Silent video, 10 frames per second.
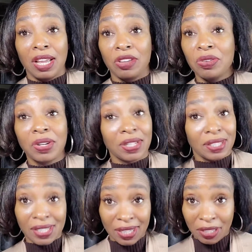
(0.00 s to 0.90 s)
you
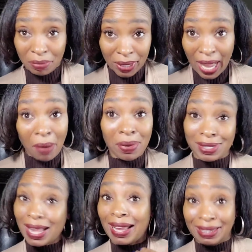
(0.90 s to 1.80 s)
couldn't tell me I
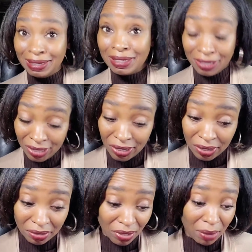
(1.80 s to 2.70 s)
was not in love.